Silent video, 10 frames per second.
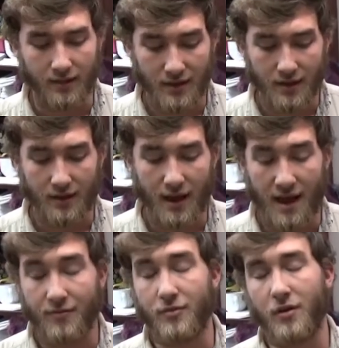then
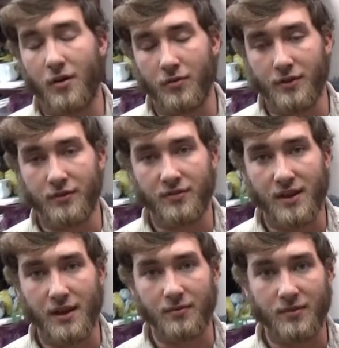after all those
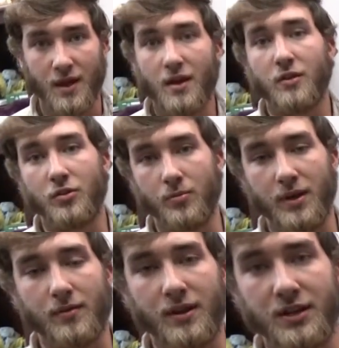steps, you'll be
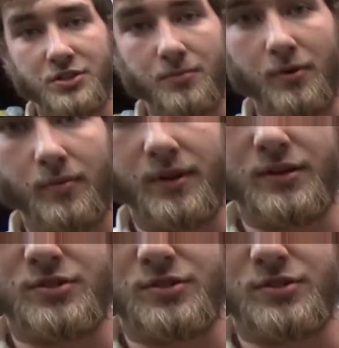able to get your permit to